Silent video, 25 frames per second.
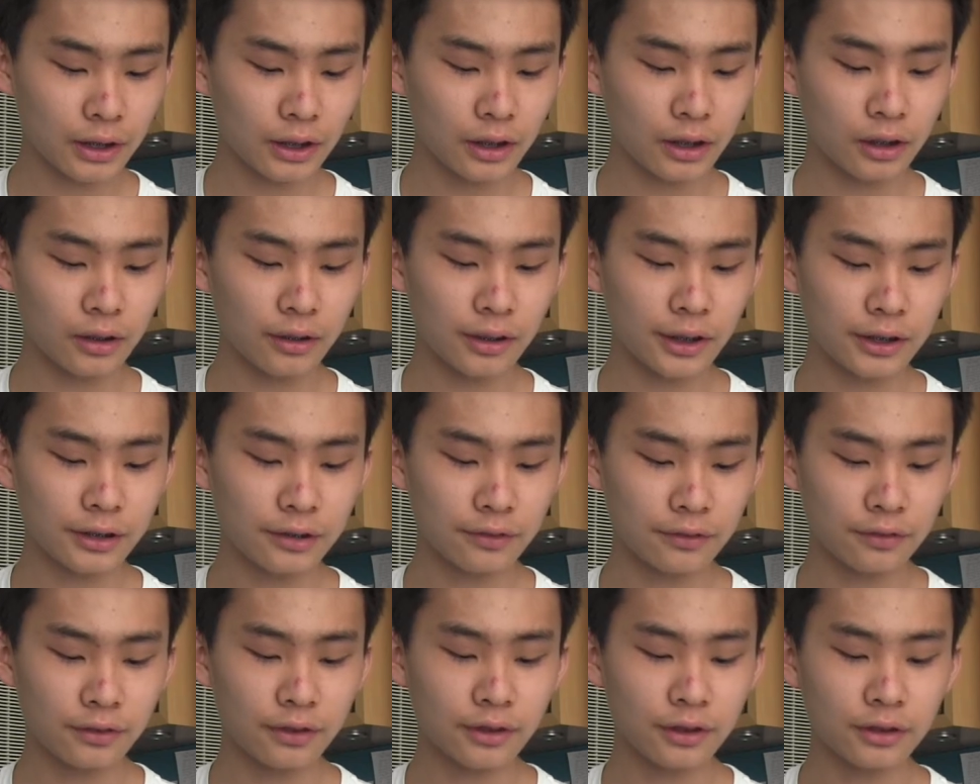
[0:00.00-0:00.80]

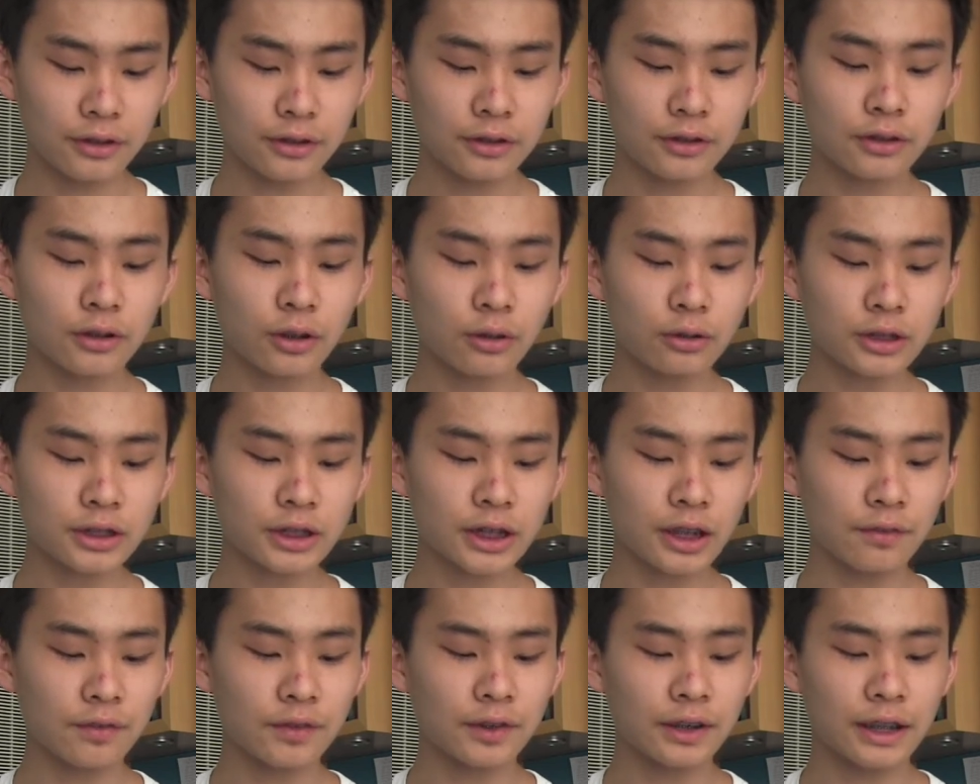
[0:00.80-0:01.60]
The Note
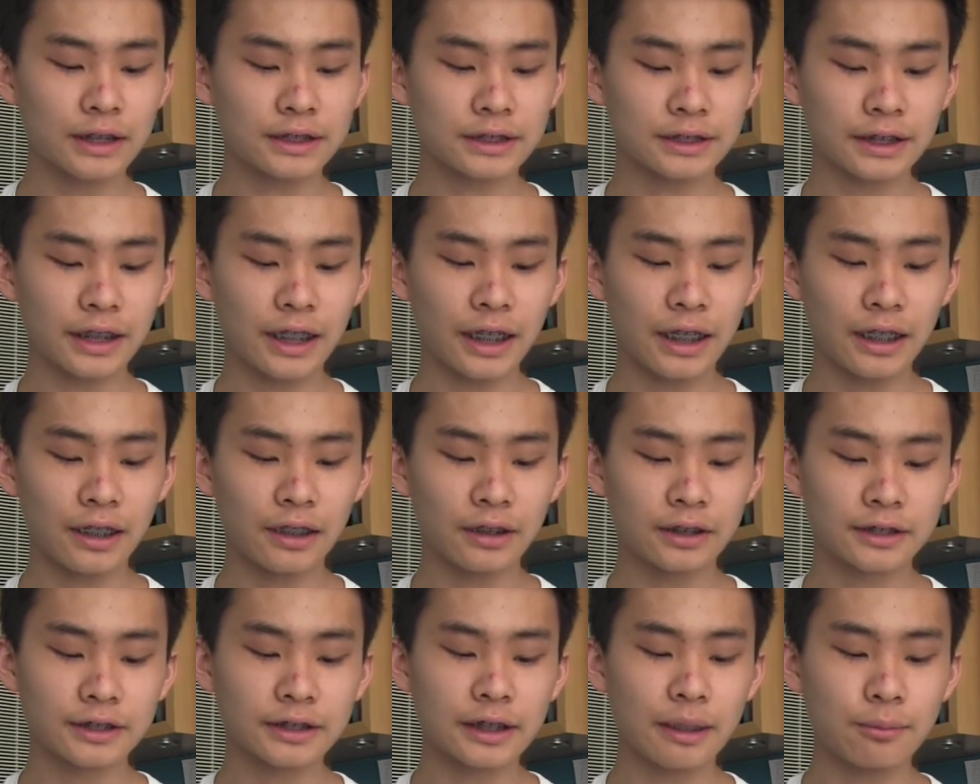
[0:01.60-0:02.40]
7 has
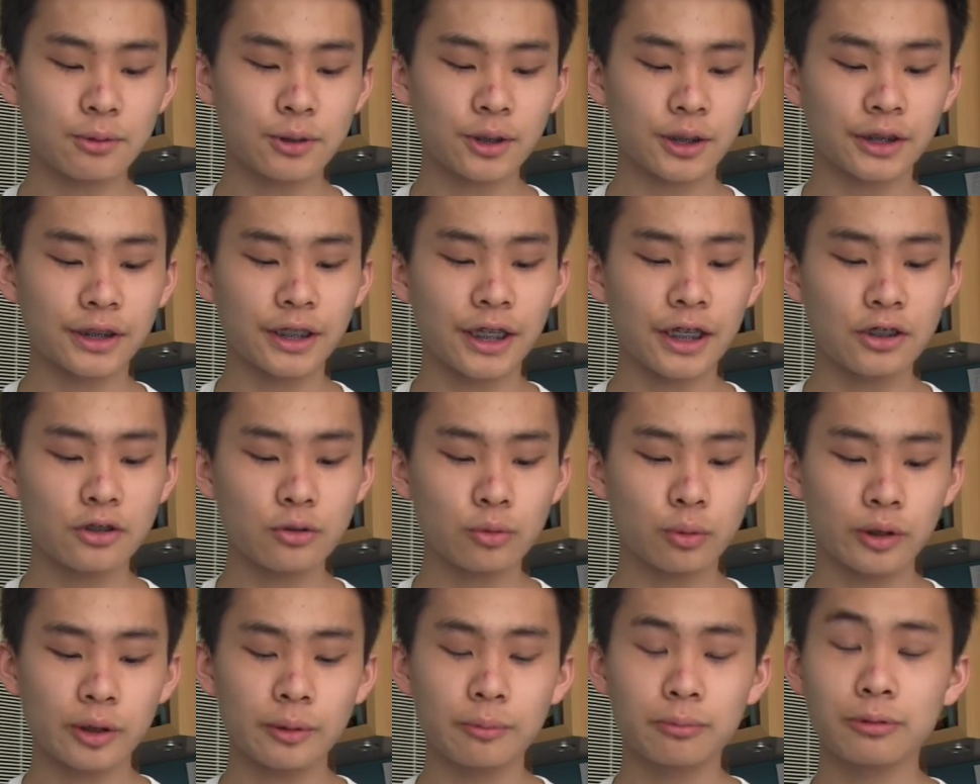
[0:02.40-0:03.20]
a Snapdragon
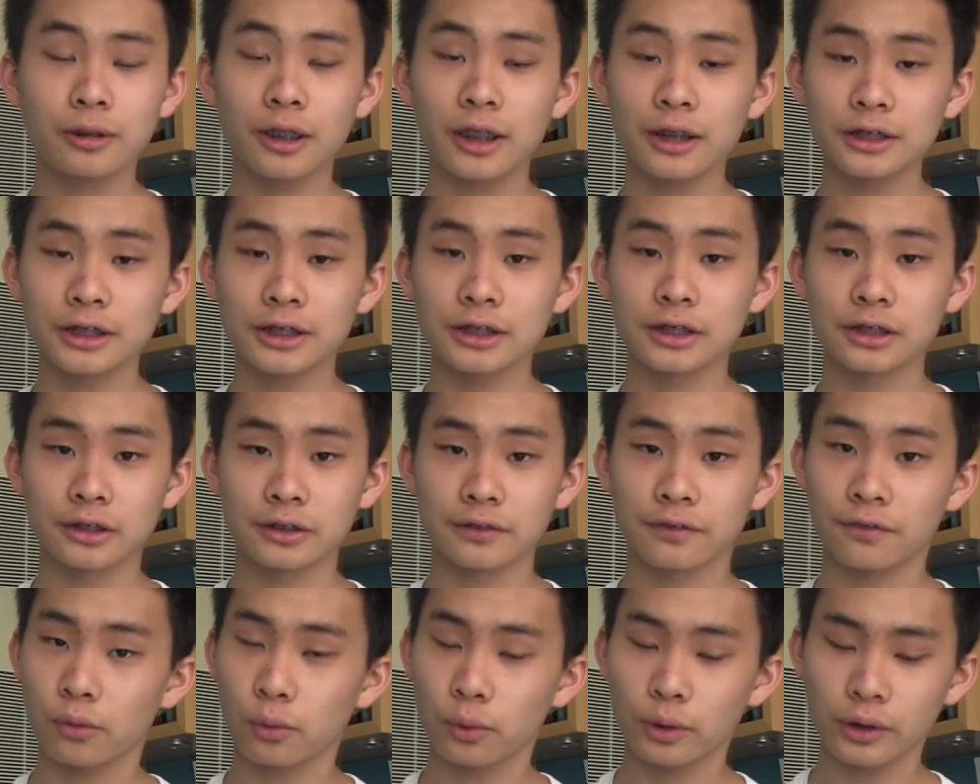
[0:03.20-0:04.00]
820
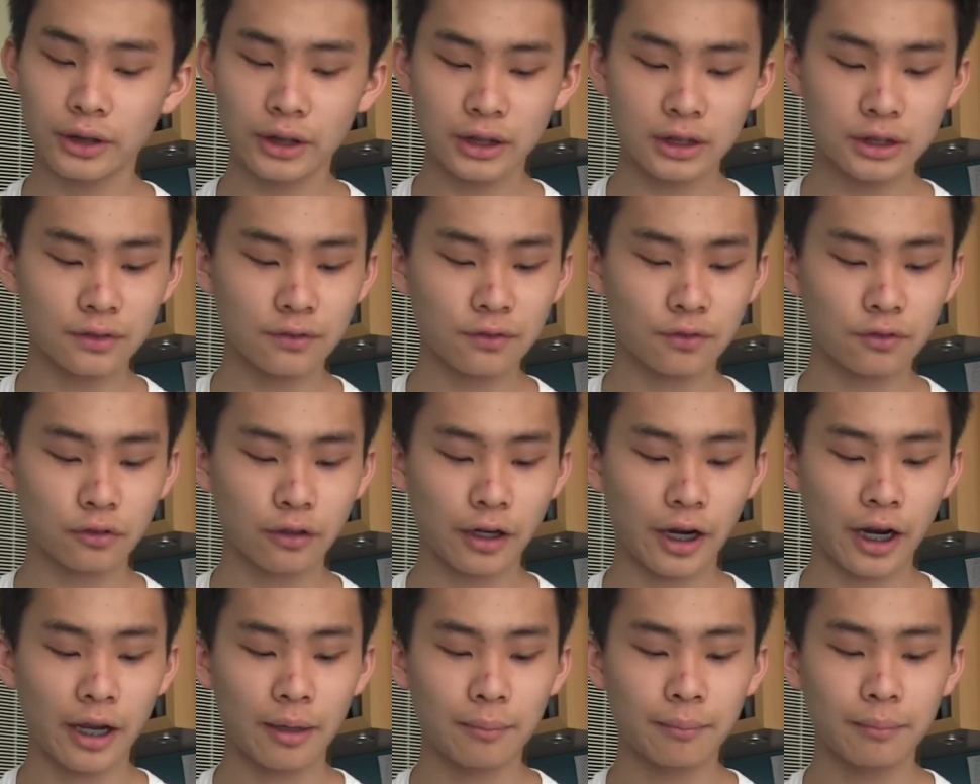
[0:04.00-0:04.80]
processor, 4 gigs of
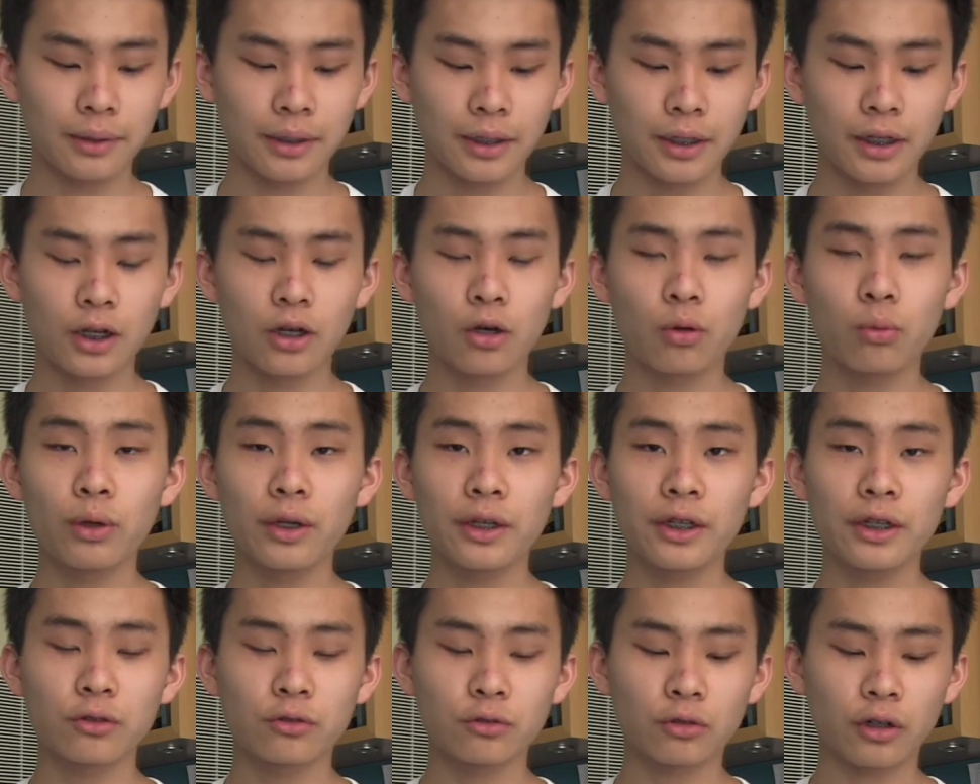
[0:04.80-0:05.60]
RAM,
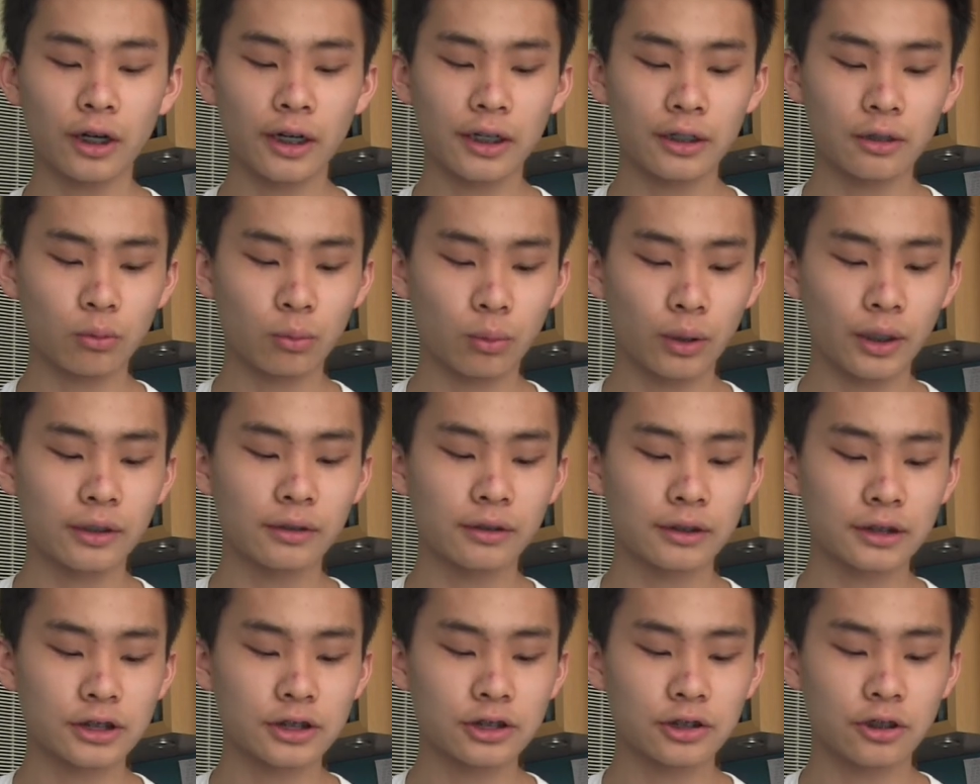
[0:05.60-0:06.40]
quick and
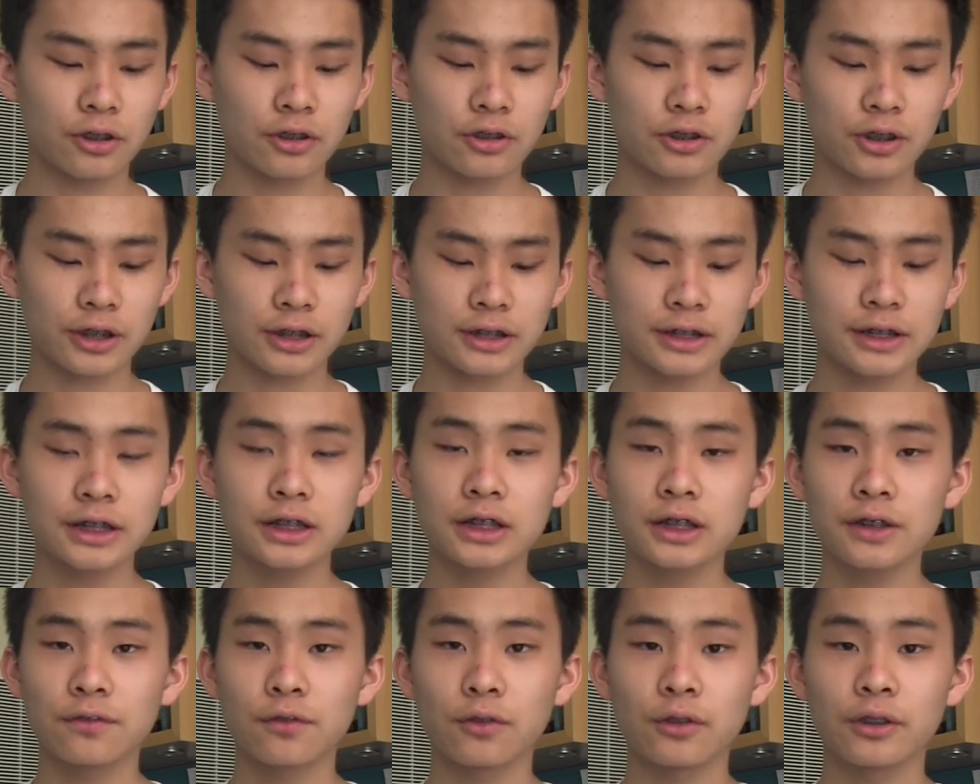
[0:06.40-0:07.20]
wireless charging,
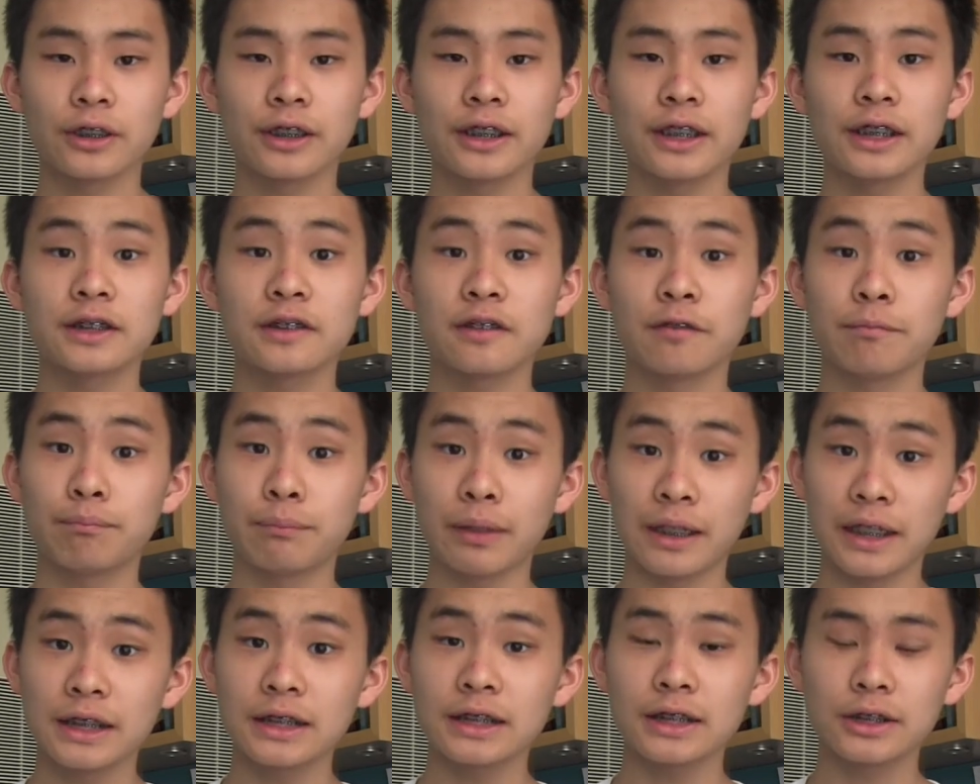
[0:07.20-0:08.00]
64 gigs
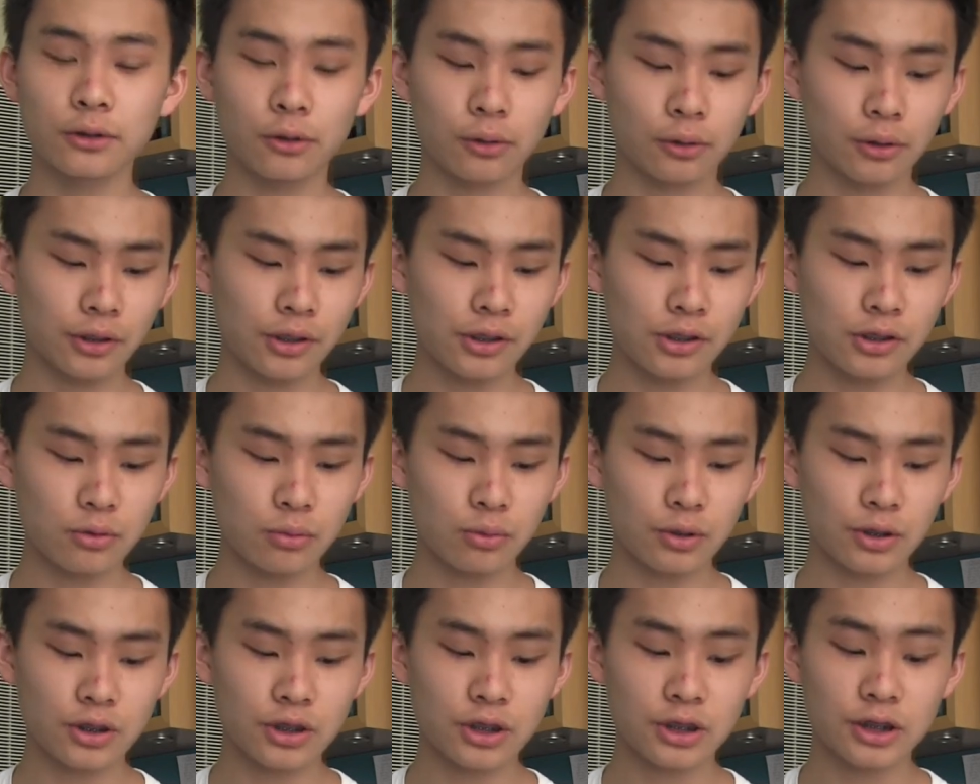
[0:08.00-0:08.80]
of base
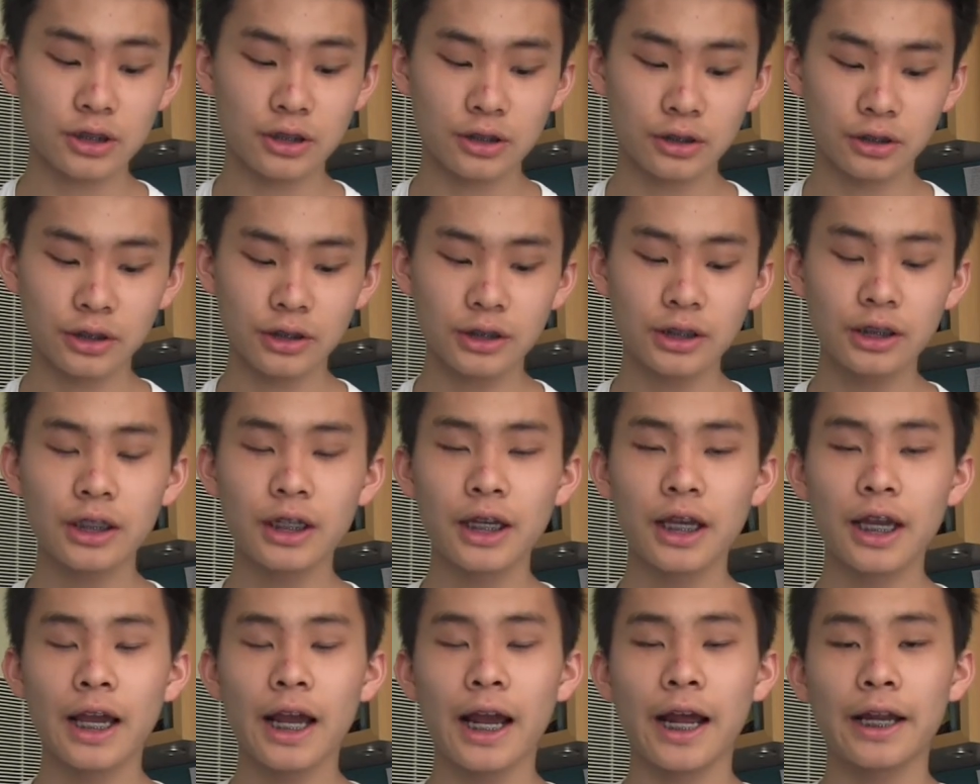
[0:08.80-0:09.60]
storage, which is
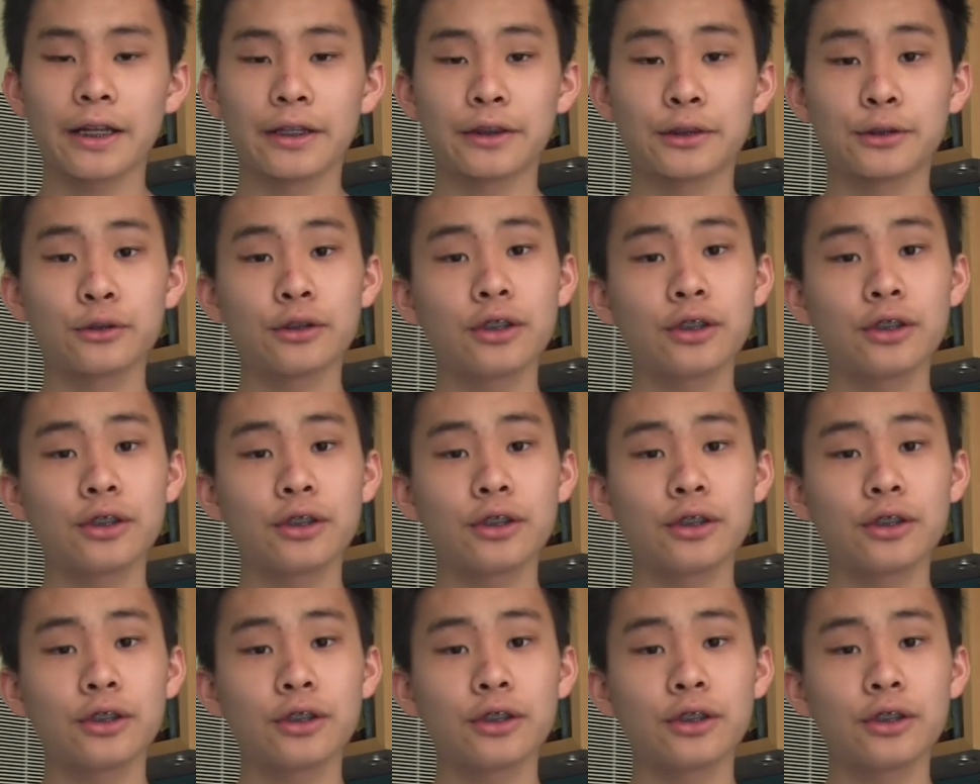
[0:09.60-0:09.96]
good, and a